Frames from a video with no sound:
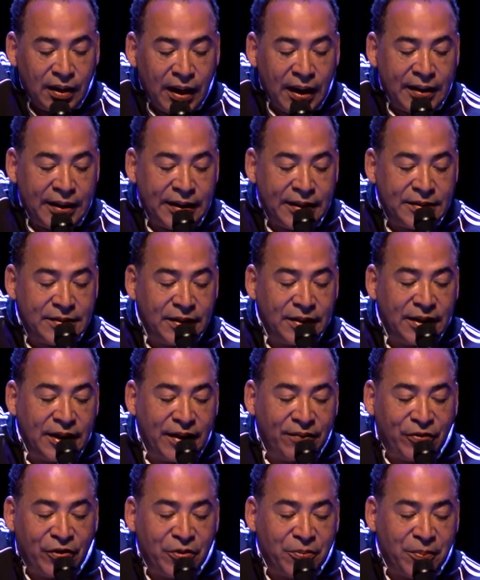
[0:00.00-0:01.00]
And he
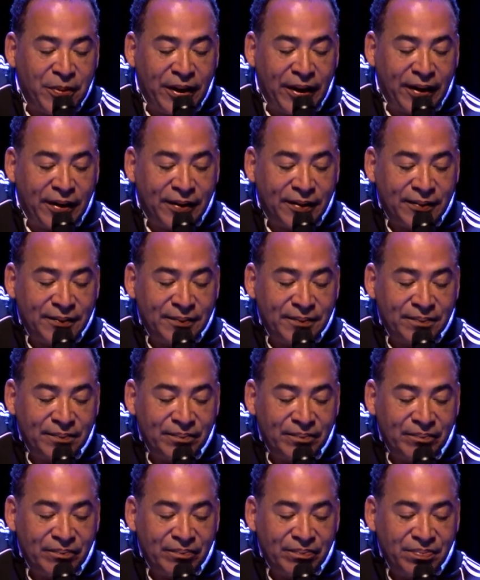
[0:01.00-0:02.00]
delivered me.
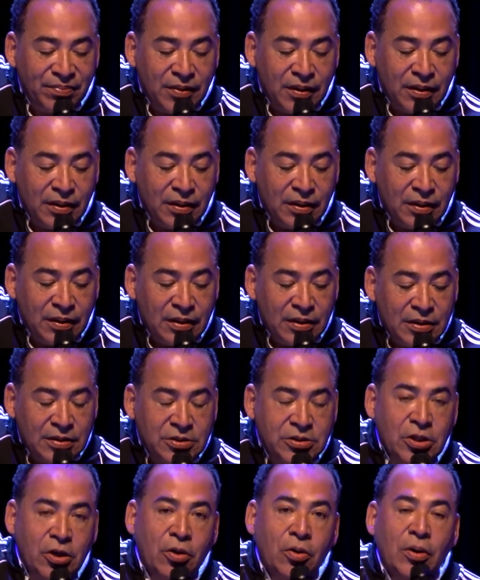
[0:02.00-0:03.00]

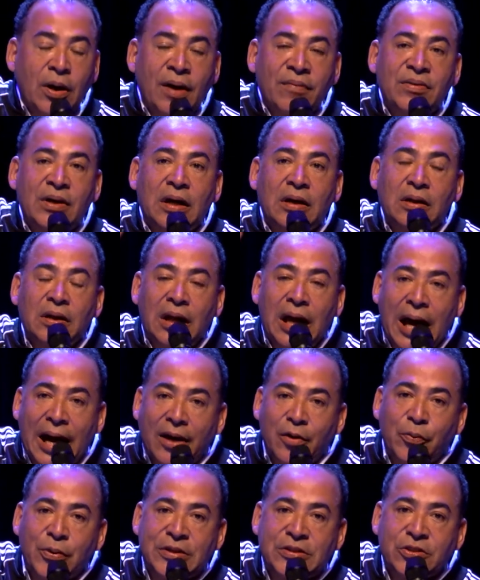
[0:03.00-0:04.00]
So I've done a
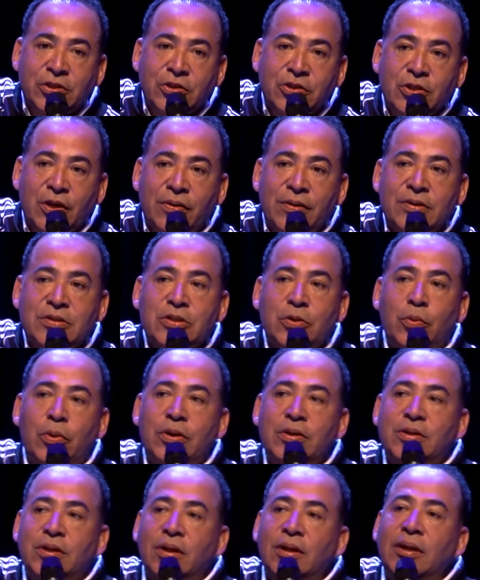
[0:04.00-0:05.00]
lot of research on this. The
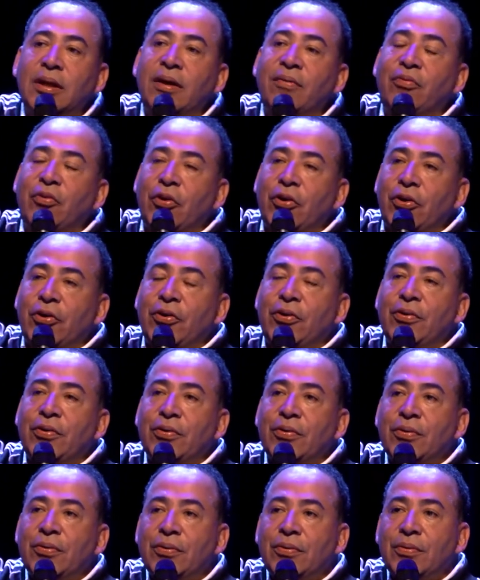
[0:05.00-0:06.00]
word delivered
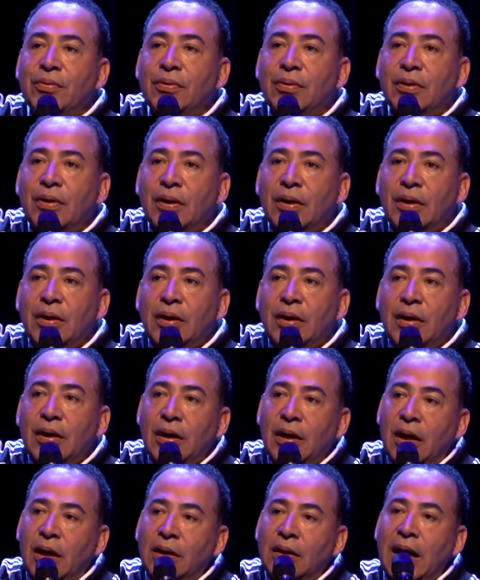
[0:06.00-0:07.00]

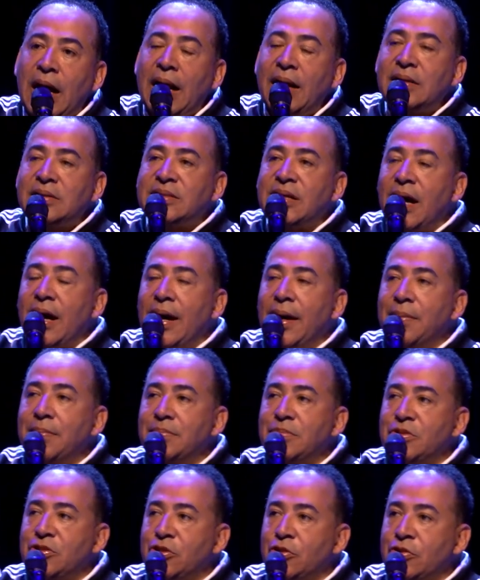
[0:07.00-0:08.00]
a lot of
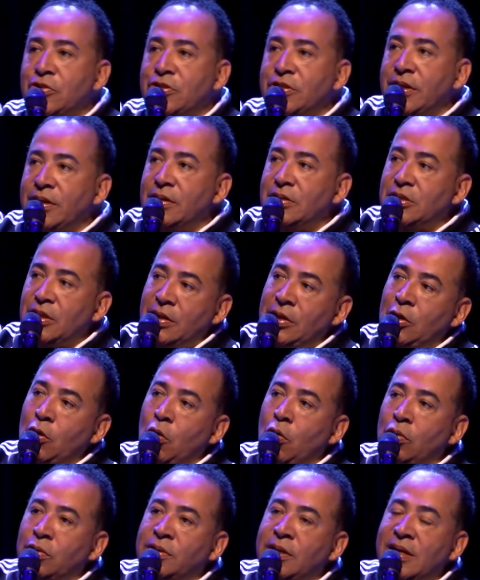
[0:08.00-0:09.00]
times you'll see this in the
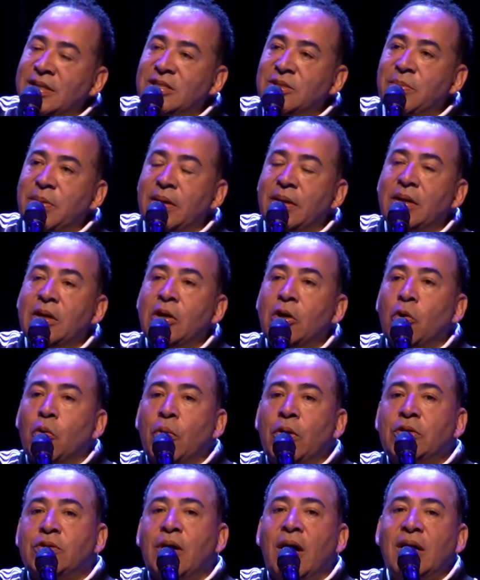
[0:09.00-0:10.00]
Old Testament
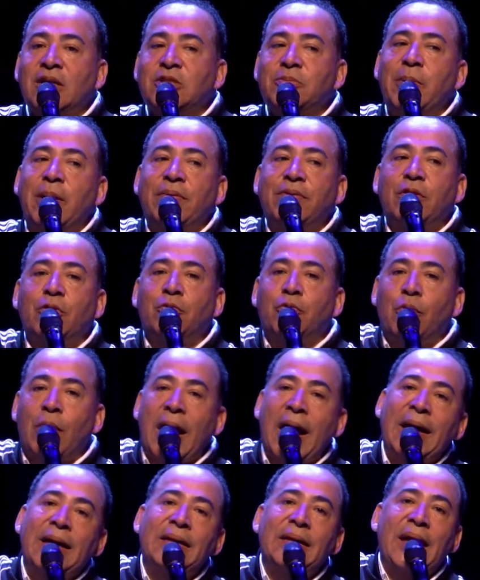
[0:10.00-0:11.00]
where it talks about the
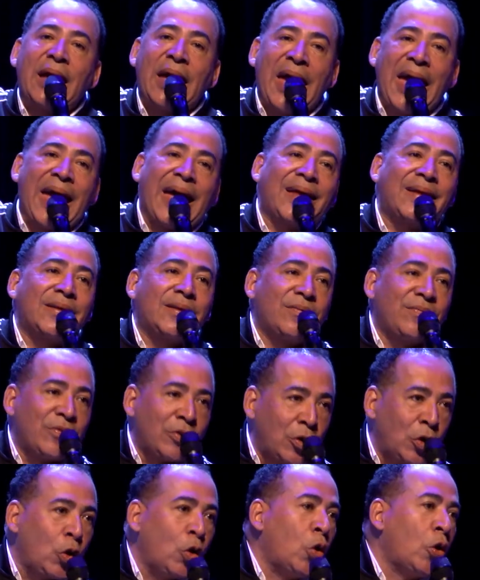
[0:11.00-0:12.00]
right hand of
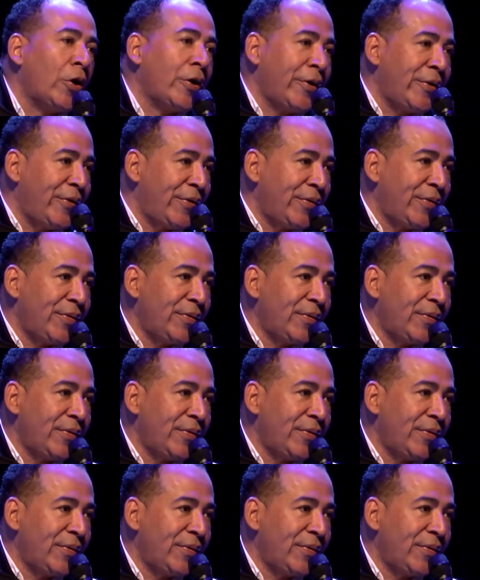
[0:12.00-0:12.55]
the Lord.